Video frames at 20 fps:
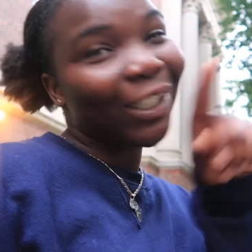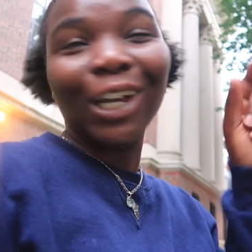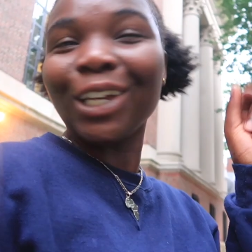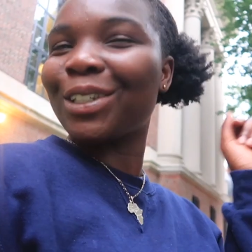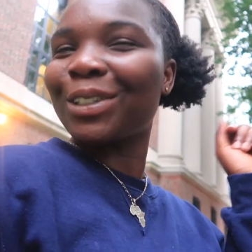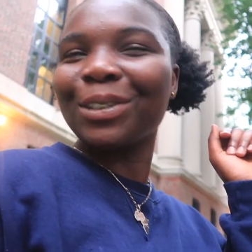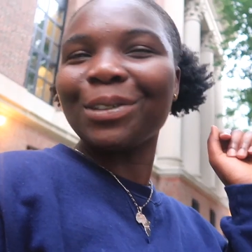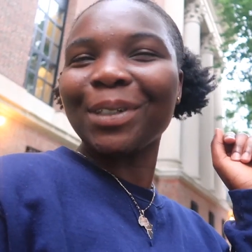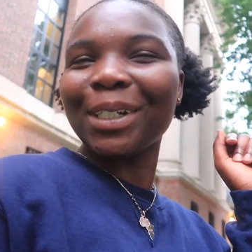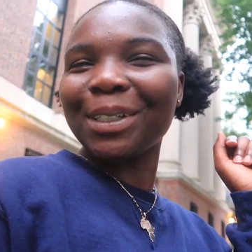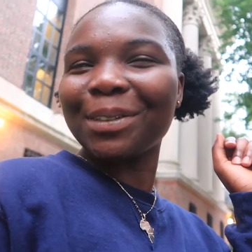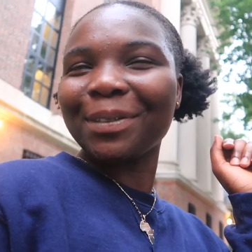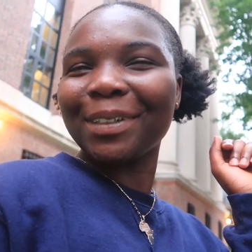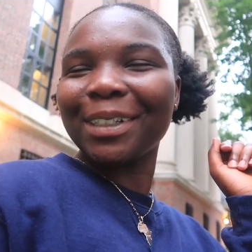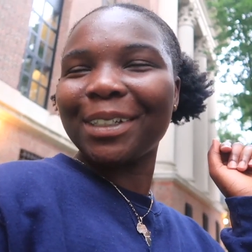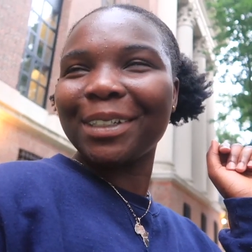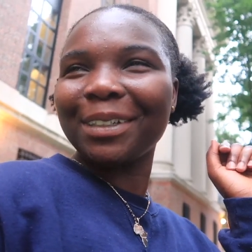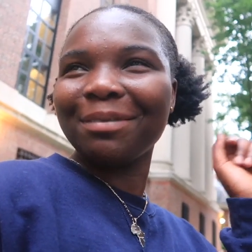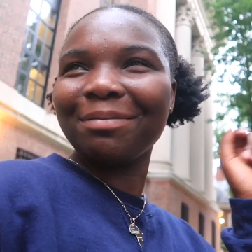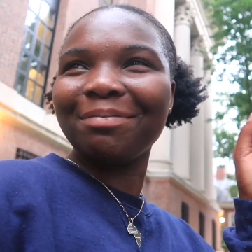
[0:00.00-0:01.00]
law school
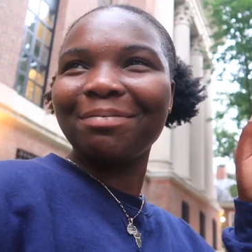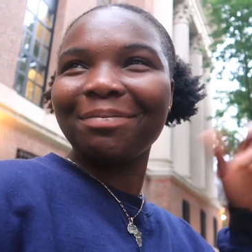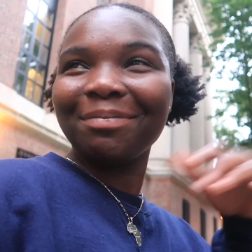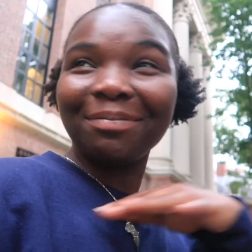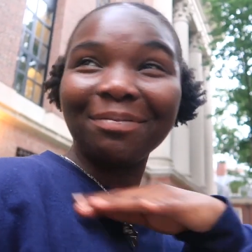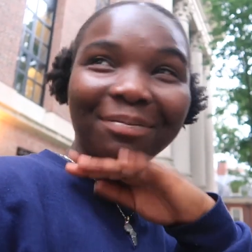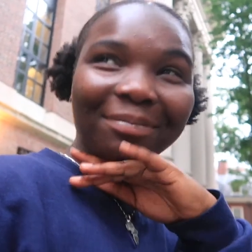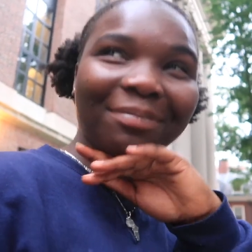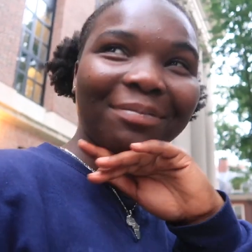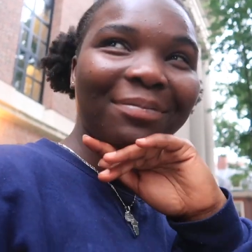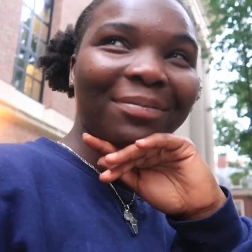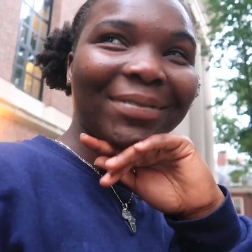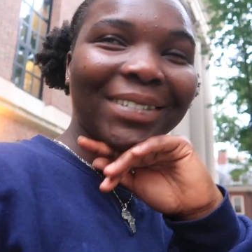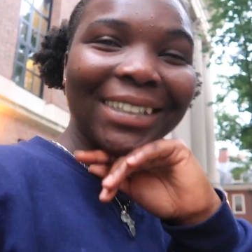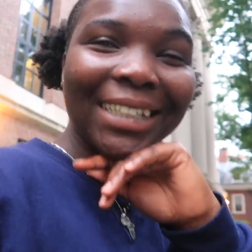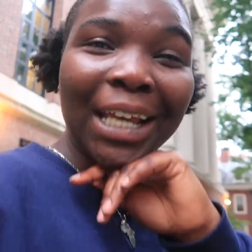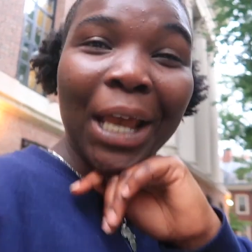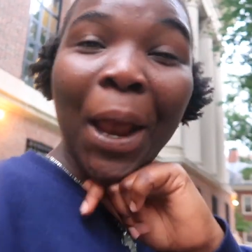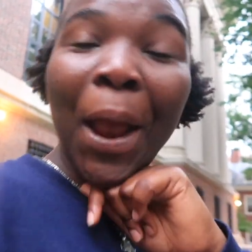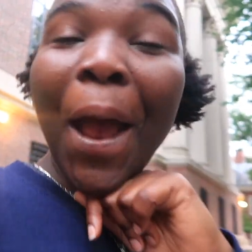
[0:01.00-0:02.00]
2022,
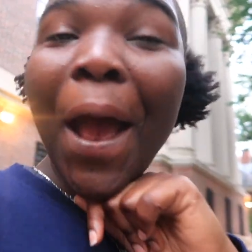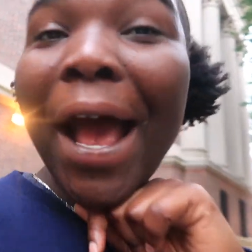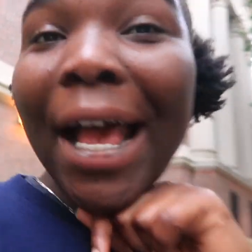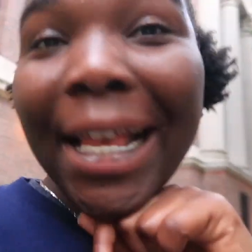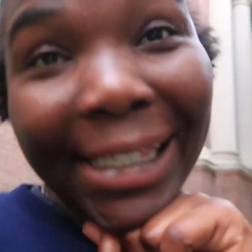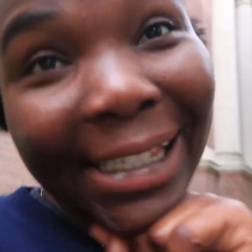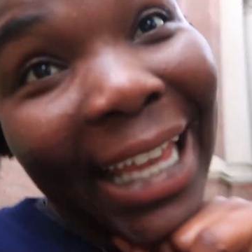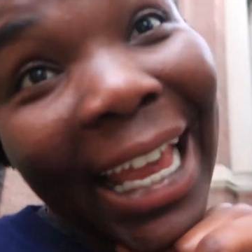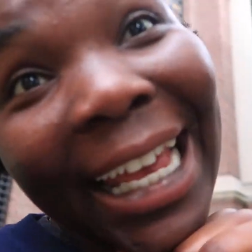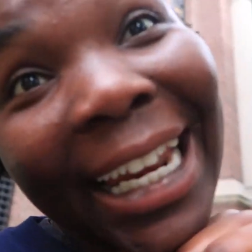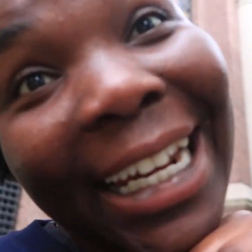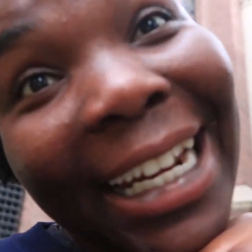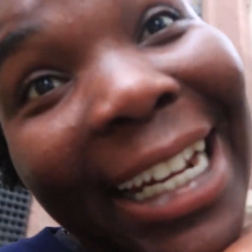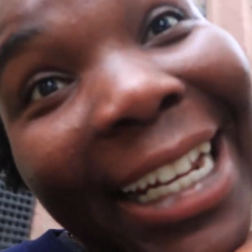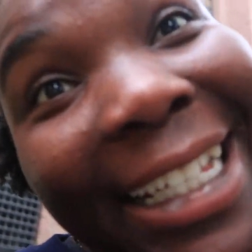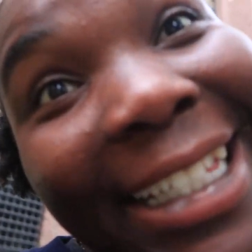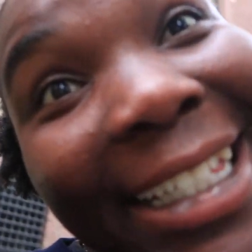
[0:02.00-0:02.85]
staying in